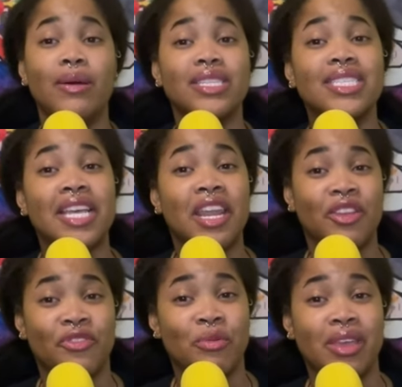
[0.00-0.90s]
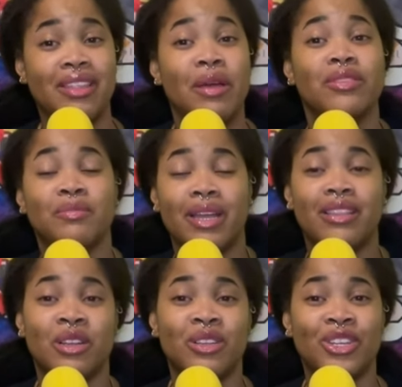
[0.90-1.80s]
that was exciting for me. That
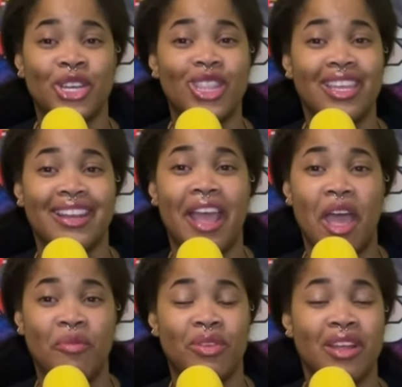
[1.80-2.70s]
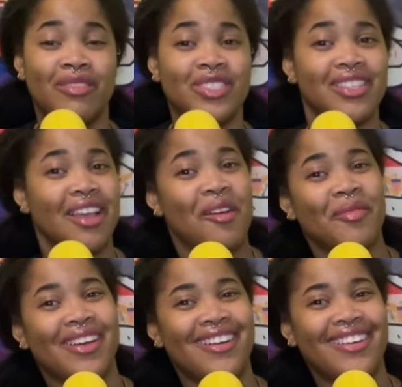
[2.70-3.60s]
was my little good thing that happened. I was just
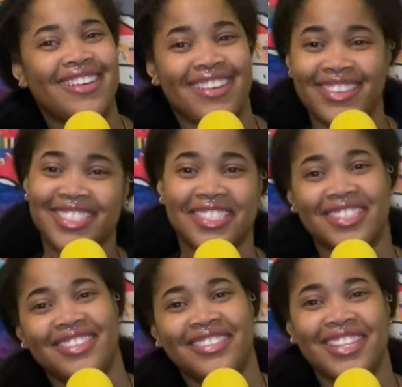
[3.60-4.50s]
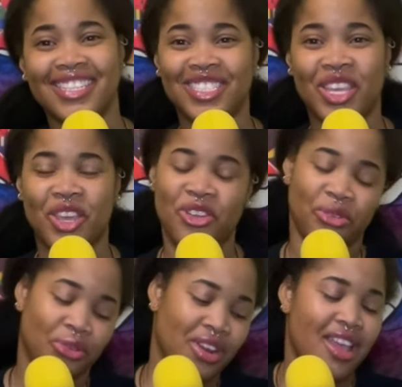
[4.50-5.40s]
like, oh my gosh, that's
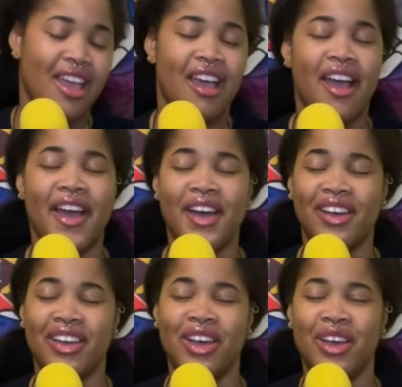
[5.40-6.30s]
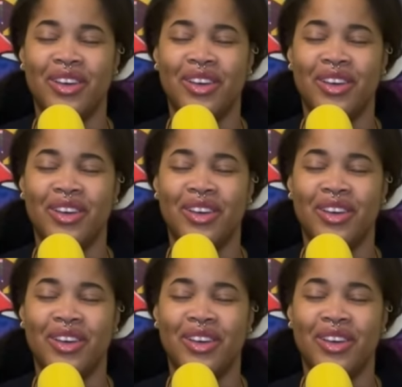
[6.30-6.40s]
cute. Um,